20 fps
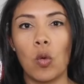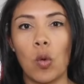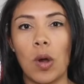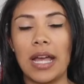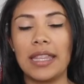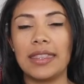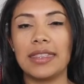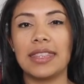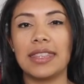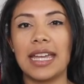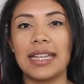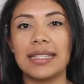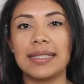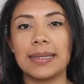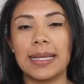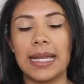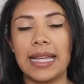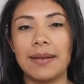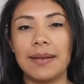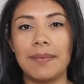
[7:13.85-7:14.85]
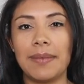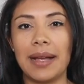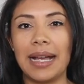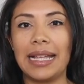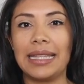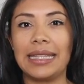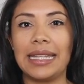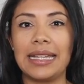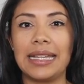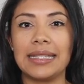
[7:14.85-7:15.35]
¿Cuántas
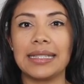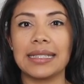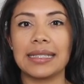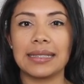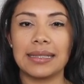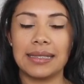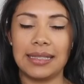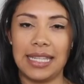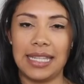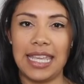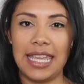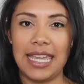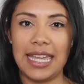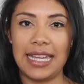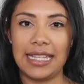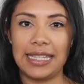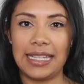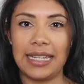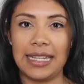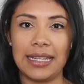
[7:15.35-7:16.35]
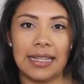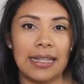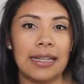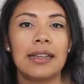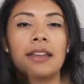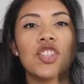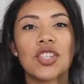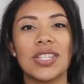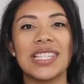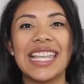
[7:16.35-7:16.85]
hermanas tiene?
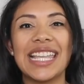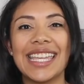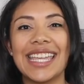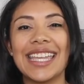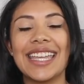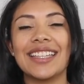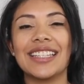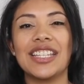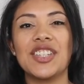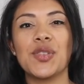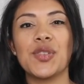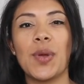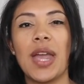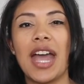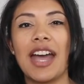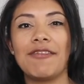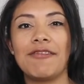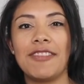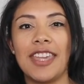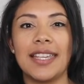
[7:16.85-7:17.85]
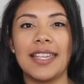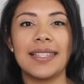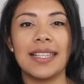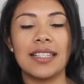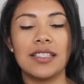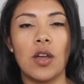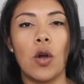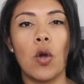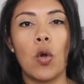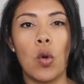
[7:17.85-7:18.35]
Just like in English, we have yes
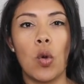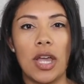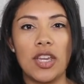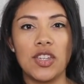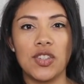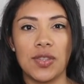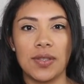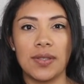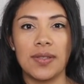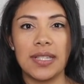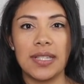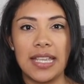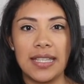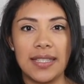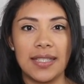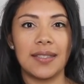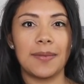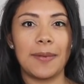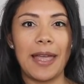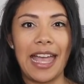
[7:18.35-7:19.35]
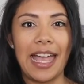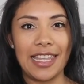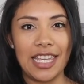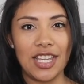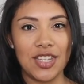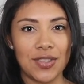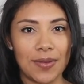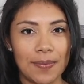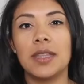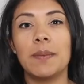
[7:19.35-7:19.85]
and no questions in
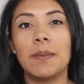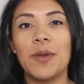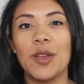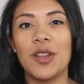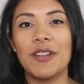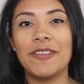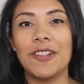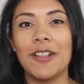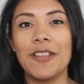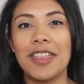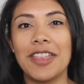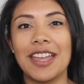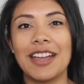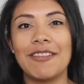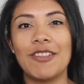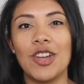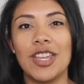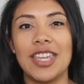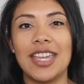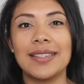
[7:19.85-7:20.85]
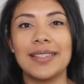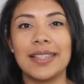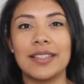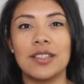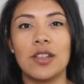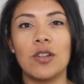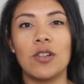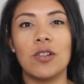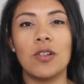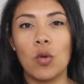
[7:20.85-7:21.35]
Spanish. The beautiful thing about yes and
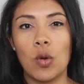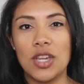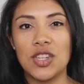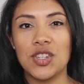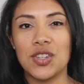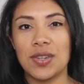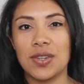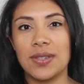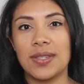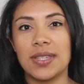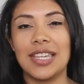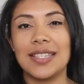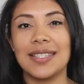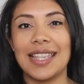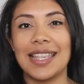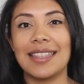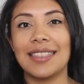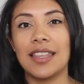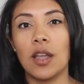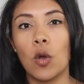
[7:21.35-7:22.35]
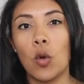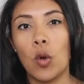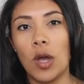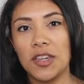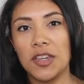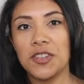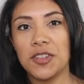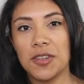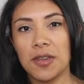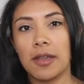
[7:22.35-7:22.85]
no questions is that the
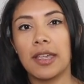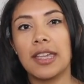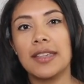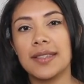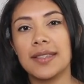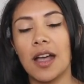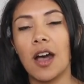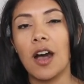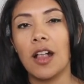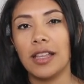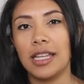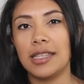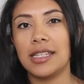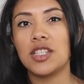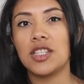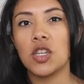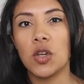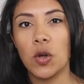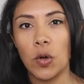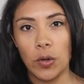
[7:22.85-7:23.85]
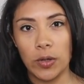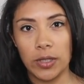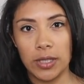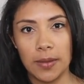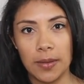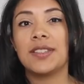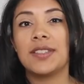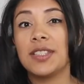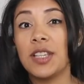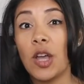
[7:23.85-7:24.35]
question is all in the
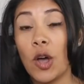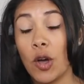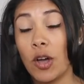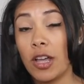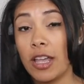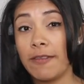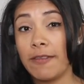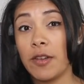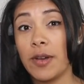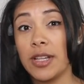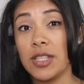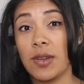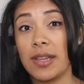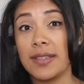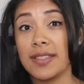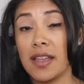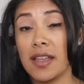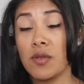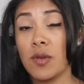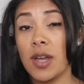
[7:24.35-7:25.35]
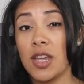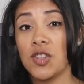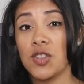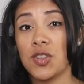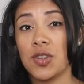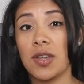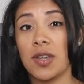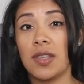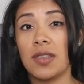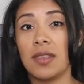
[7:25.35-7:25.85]
tone. So if you want to ask a
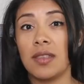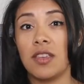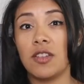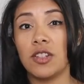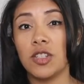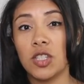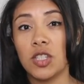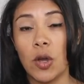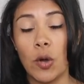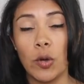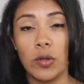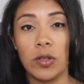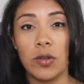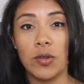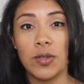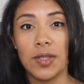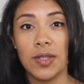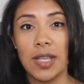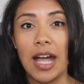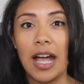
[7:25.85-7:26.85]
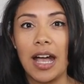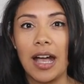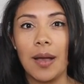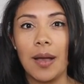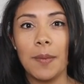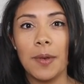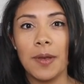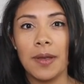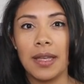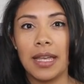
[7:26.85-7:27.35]
question, your tone goes
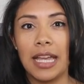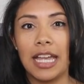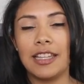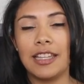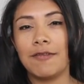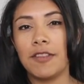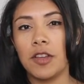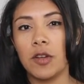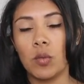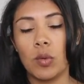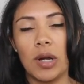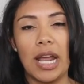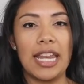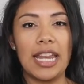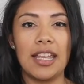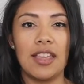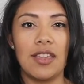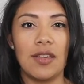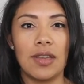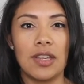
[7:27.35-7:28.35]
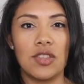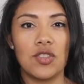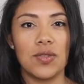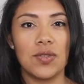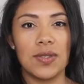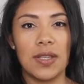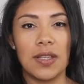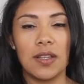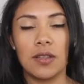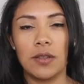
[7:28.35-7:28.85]
up. And if you're writing, you can
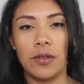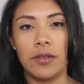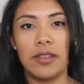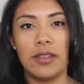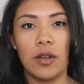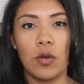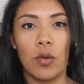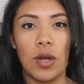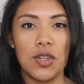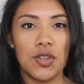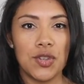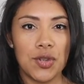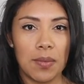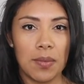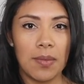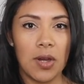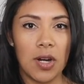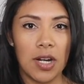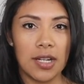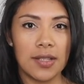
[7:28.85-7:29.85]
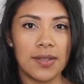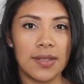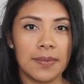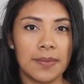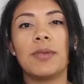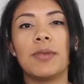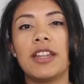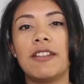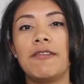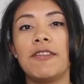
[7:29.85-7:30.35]
just include the question marks.
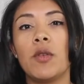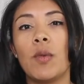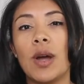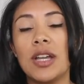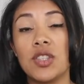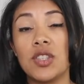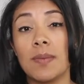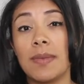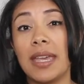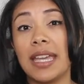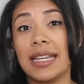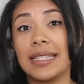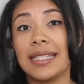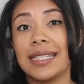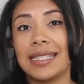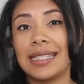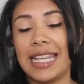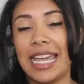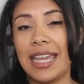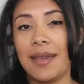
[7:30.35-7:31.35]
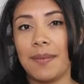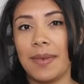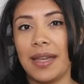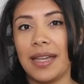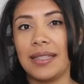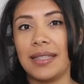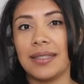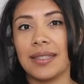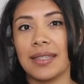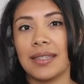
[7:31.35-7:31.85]
But if you want to make a
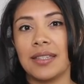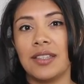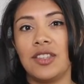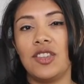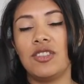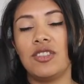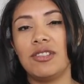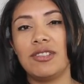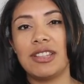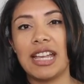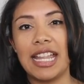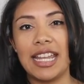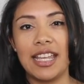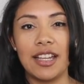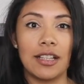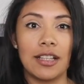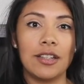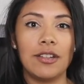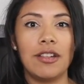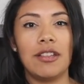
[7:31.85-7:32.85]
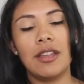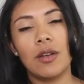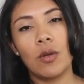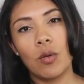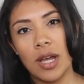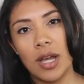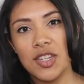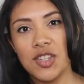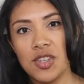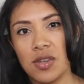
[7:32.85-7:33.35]
statement, you do not include the
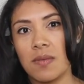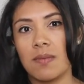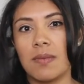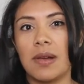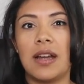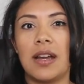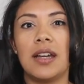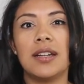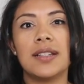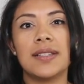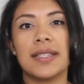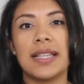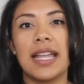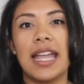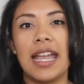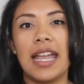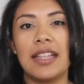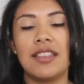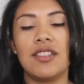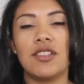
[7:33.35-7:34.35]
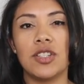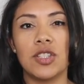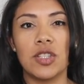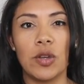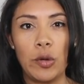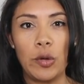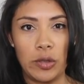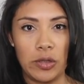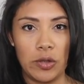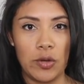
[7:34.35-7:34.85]
question marks and your
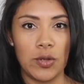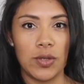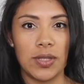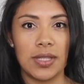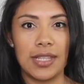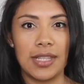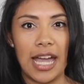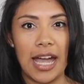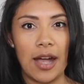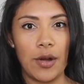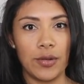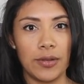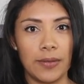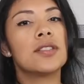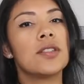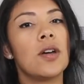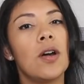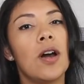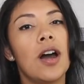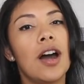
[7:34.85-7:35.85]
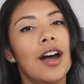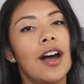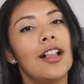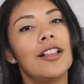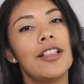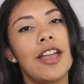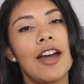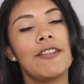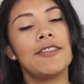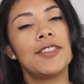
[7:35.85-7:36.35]
tone goes down. So
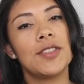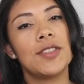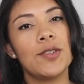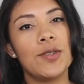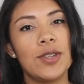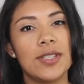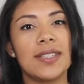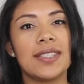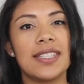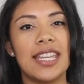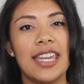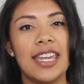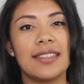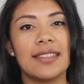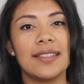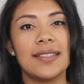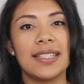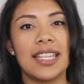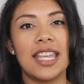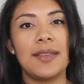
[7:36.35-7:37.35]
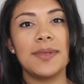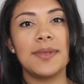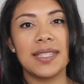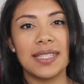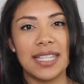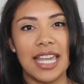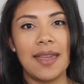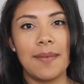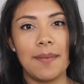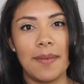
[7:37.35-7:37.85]
all you have to do is take the same
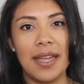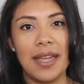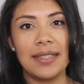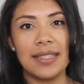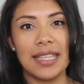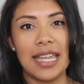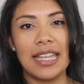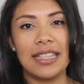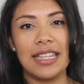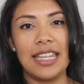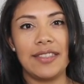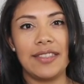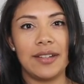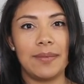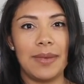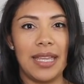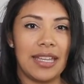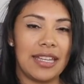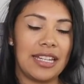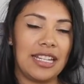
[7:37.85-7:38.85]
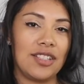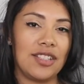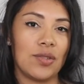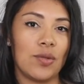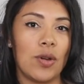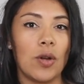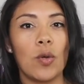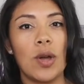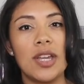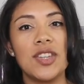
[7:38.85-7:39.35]
statement and either make it into
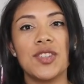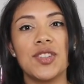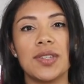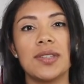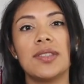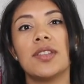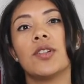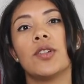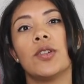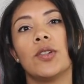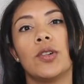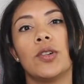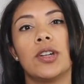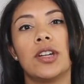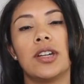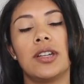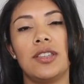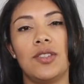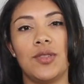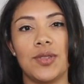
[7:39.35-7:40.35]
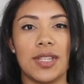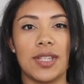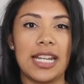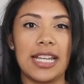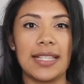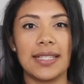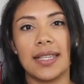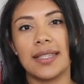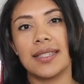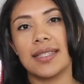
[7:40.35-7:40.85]
a question or use it
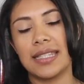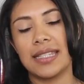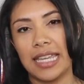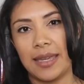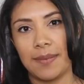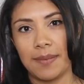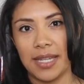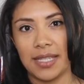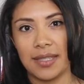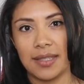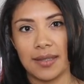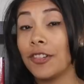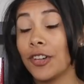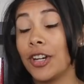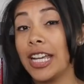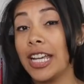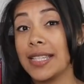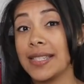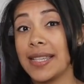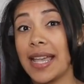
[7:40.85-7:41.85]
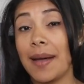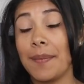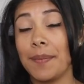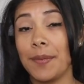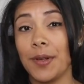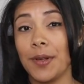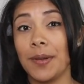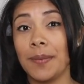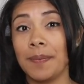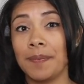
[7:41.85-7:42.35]
as a statement. For
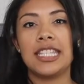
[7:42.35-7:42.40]
example,